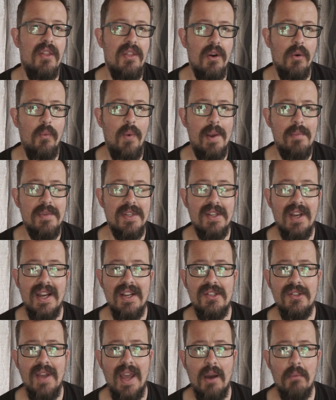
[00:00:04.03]
the website
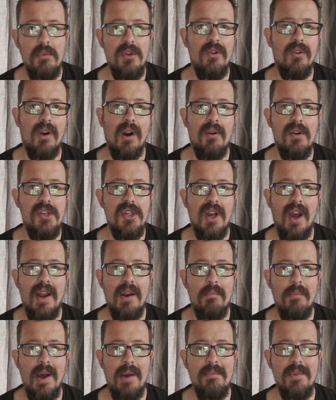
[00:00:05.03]
to help you grow a
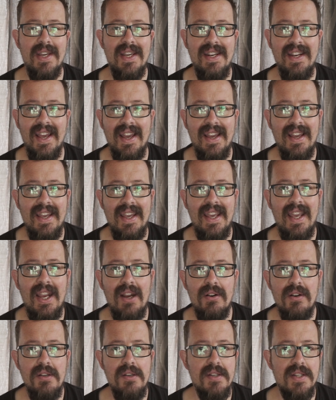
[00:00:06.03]
giant pumpkin
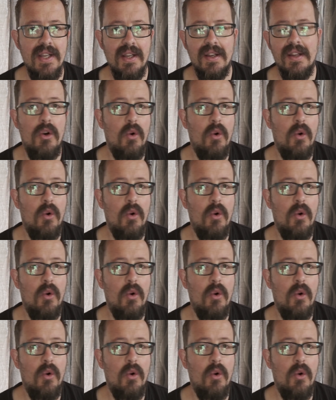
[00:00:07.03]
here in New Zealand.